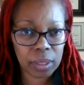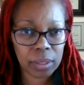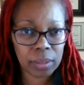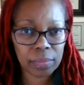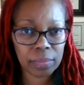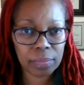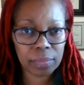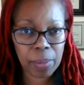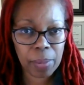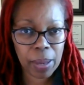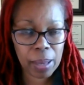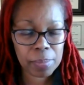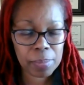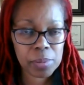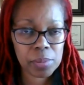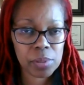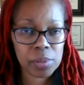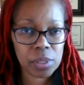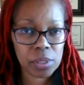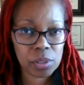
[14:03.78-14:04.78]
of pap
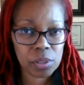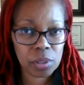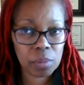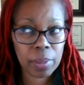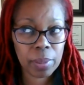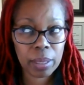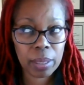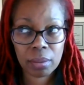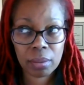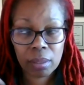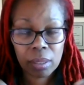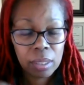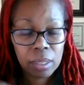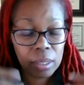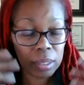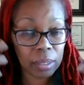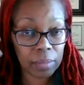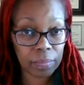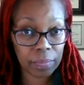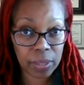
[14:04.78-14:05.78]
smears under your belt,
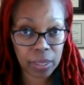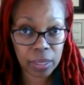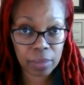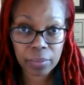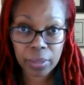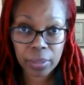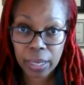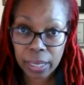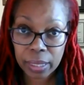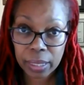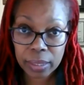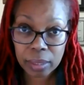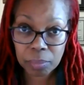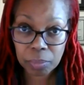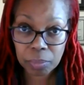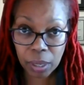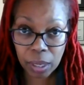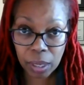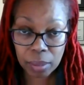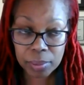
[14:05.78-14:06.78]
you've never had any
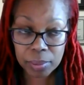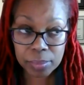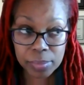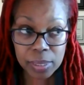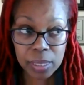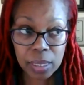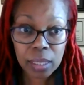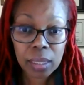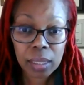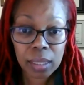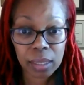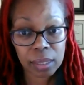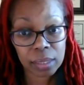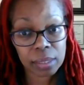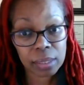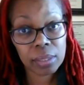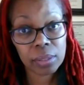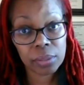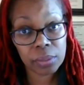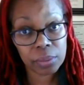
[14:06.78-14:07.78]
problems,
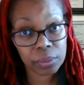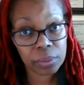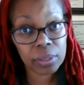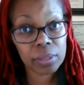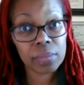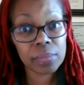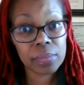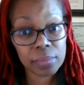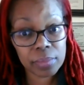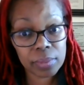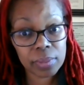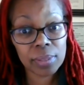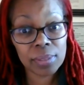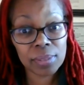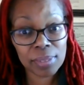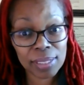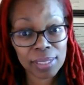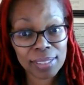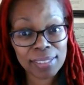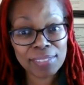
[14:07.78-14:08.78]
then you
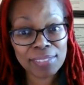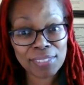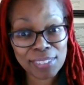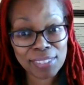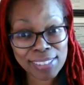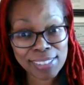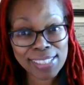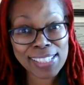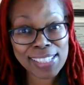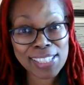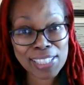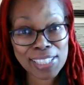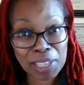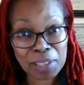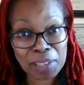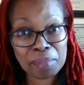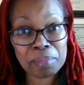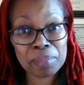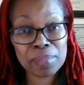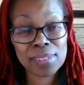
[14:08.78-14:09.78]
can afford to
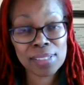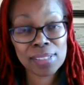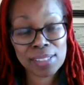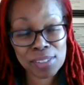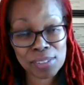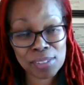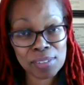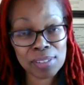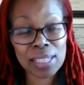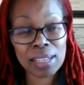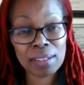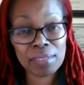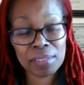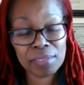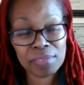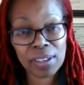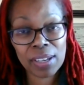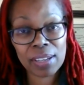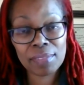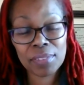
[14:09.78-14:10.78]
skip and do the every
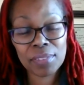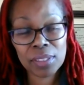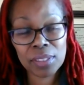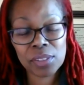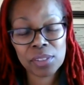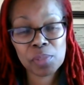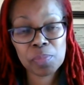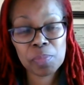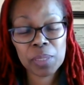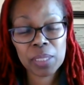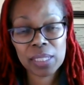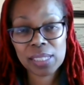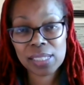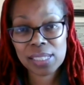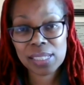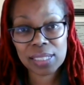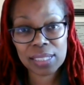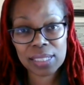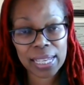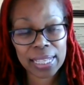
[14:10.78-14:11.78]
5 years,
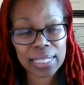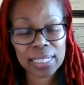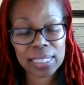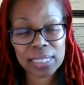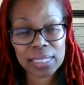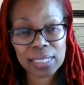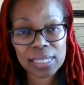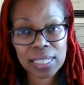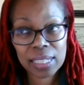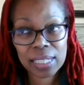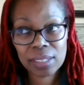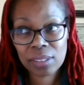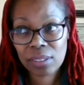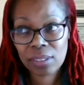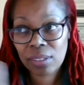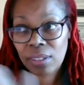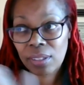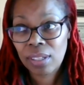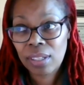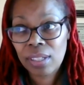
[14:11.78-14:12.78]
because the likelihood that
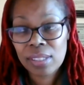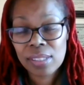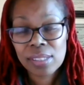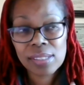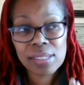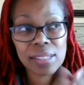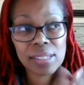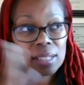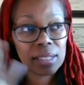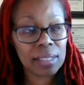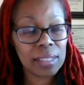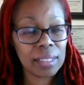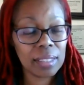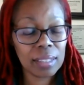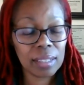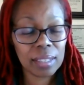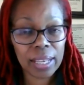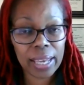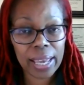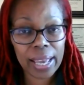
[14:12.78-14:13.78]
you're suddenly
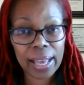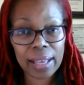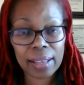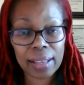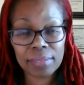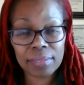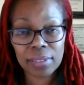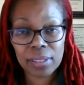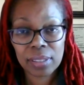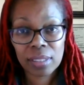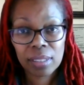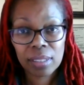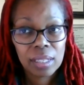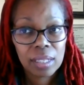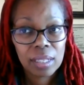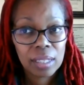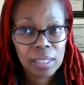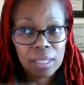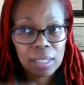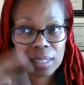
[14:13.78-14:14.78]
going to have
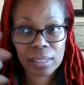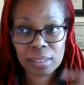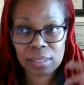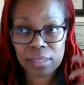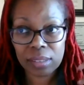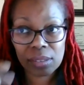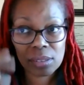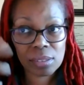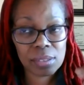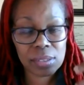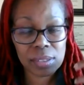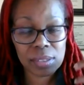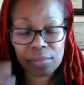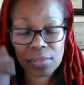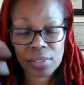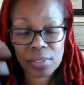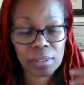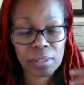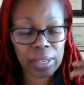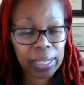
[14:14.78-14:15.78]

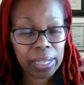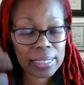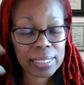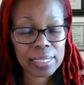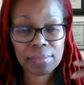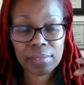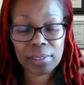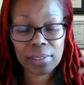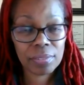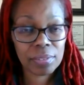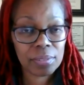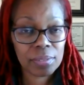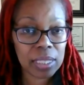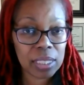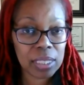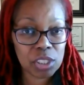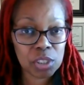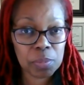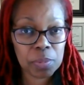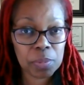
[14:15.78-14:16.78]
severe activity from
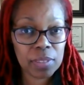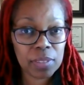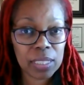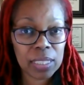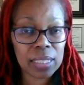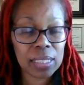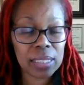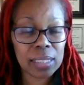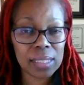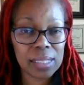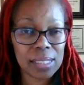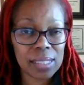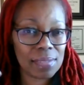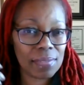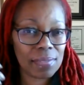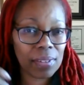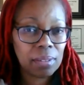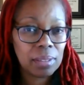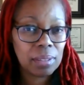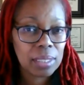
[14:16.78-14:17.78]
the HPV is
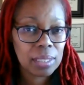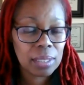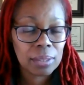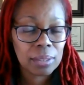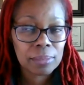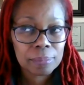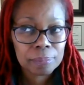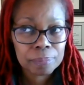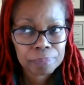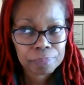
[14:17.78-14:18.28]
fairly low.